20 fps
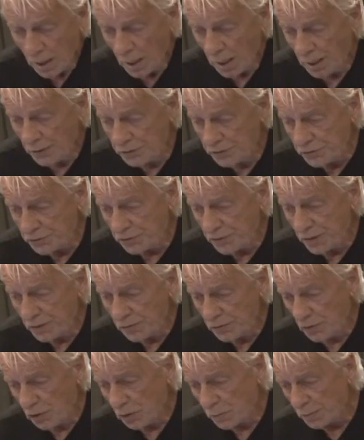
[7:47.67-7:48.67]
I just
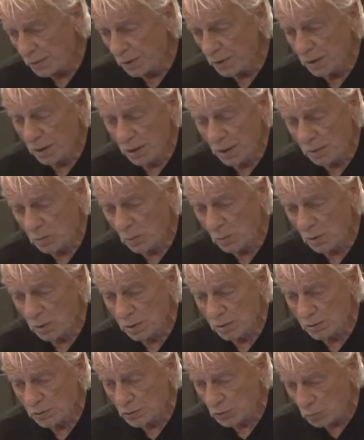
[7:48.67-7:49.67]
interpreted line
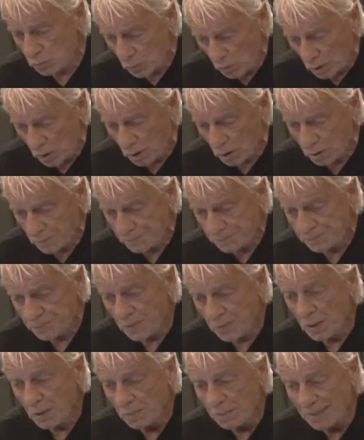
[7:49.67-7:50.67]
1 swung,
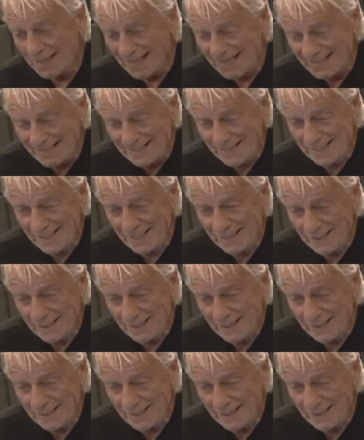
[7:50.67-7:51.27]
but I did